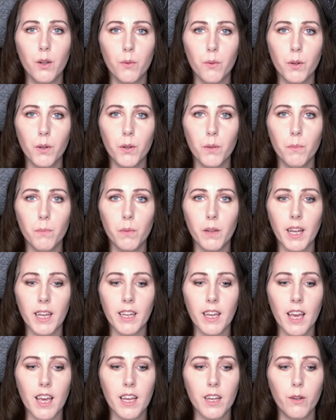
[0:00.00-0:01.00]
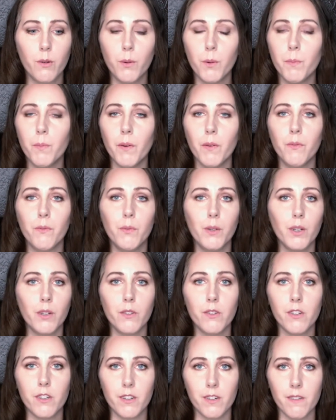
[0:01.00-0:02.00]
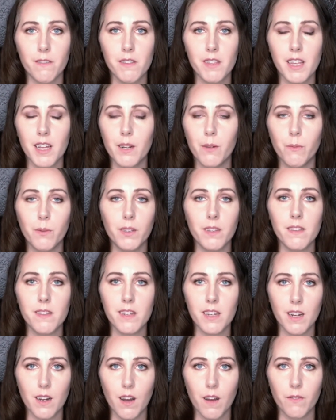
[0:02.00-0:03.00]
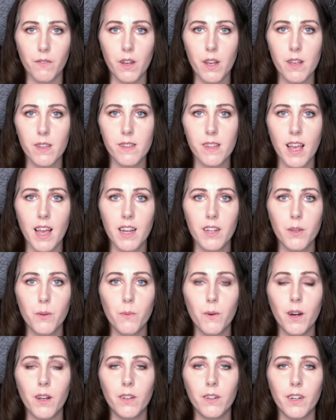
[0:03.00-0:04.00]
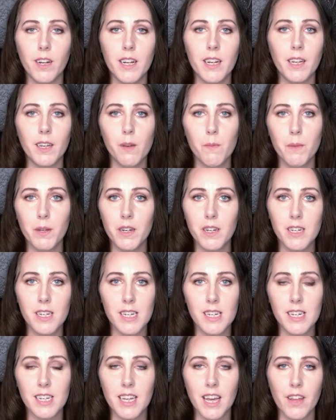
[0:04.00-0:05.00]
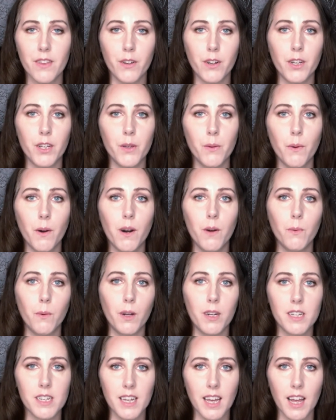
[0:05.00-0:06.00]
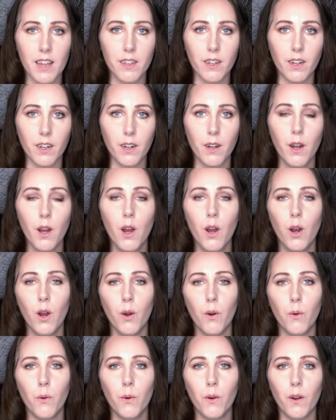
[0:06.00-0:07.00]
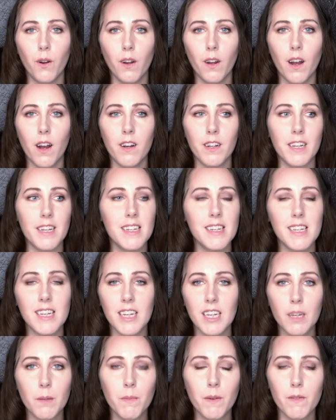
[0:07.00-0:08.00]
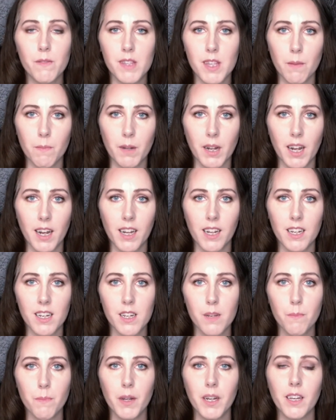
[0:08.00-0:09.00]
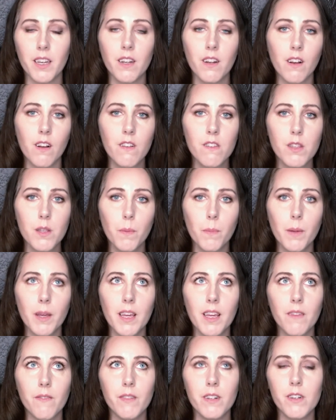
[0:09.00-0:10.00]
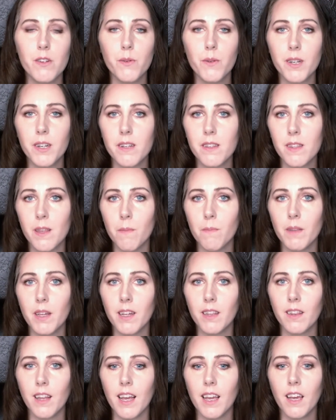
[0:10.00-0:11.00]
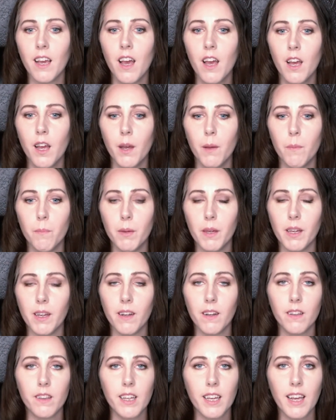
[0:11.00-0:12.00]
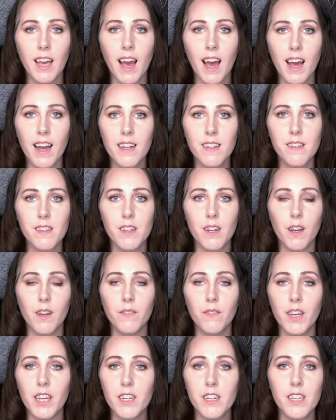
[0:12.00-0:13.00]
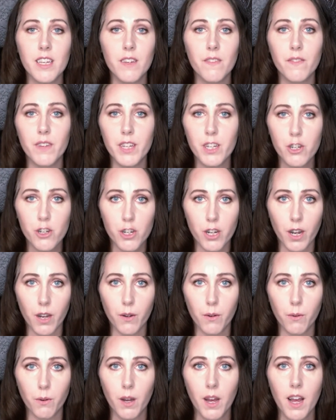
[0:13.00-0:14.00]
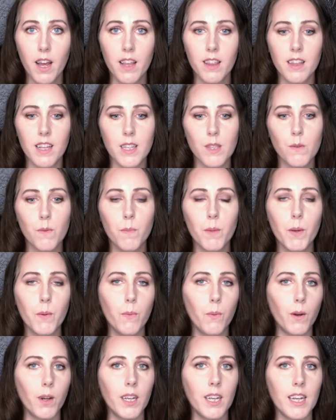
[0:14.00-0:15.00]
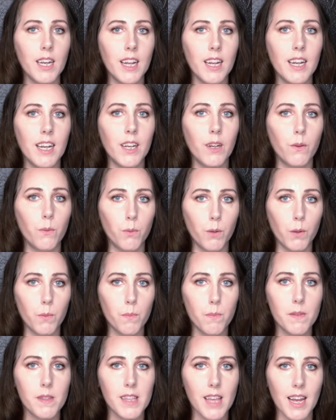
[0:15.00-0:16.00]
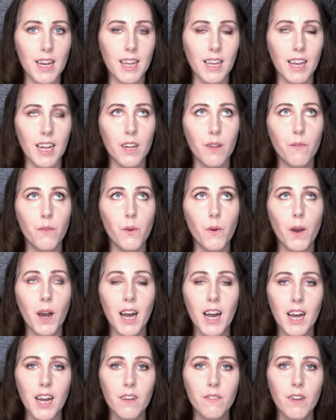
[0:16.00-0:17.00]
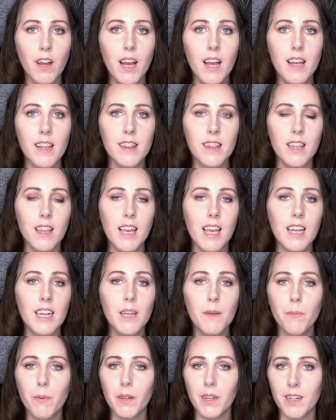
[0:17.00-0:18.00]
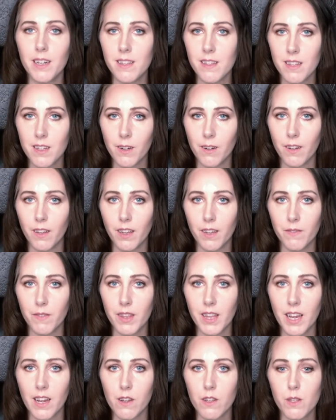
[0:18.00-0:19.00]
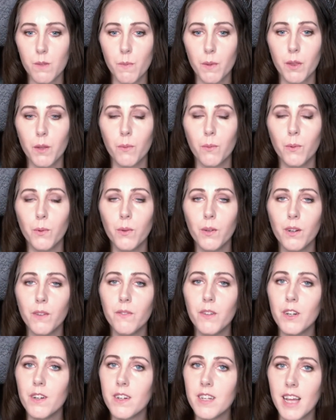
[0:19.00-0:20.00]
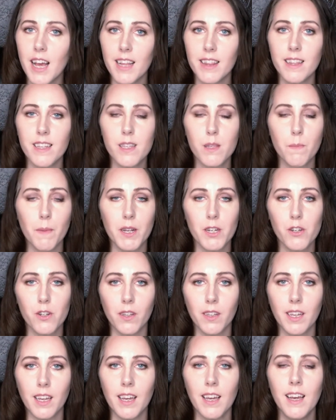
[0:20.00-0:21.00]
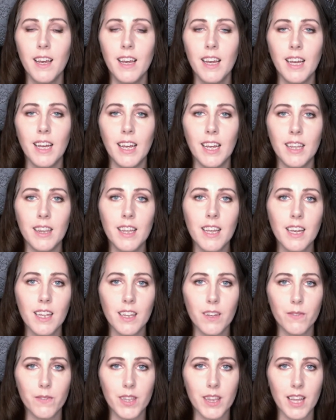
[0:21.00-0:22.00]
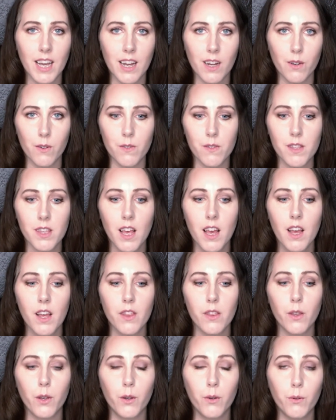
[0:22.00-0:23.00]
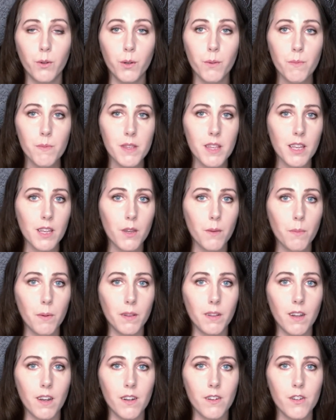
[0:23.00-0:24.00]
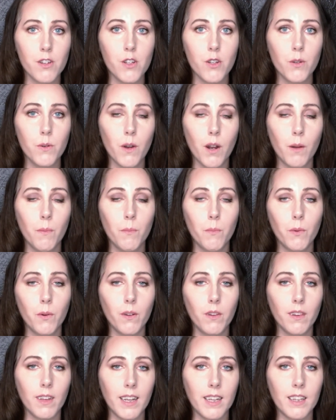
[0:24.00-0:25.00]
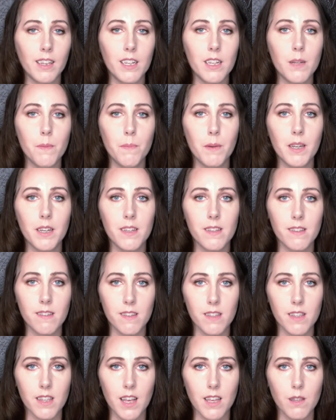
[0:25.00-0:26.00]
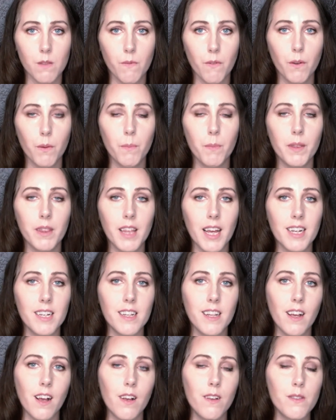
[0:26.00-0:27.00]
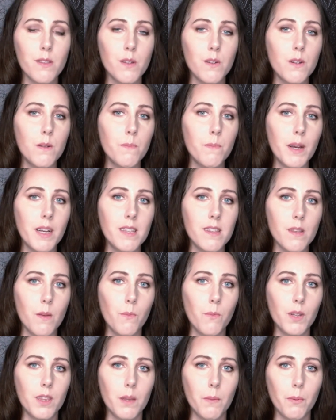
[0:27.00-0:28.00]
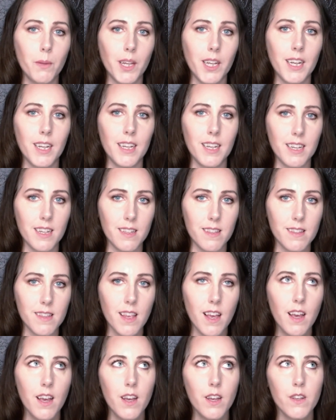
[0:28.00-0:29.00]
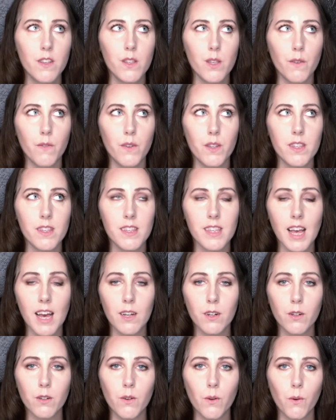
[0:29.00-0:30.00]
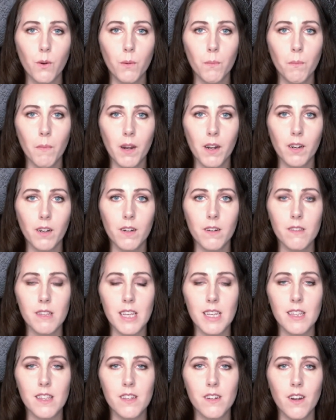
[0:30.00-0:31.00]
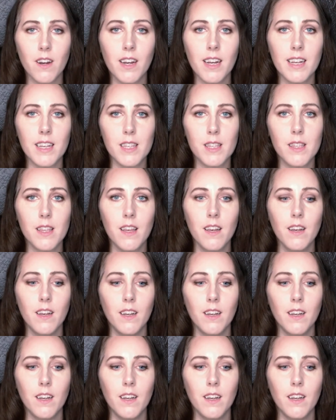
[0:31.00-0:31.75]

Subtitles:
group, like a group of realtors in a real estate office, and you all are in a community together and you all work together, or on a team of some kind. But it can also be even doing something like being on the cast of a TV show. This would be working in a group setting. And if you have any planets in your 11th house, but the ruler of your 10th especially in the 11th house, the groups that you belong to are more likely to be successful, but that also depends on what the planet is. So if it's Saturn or Mars, it's not as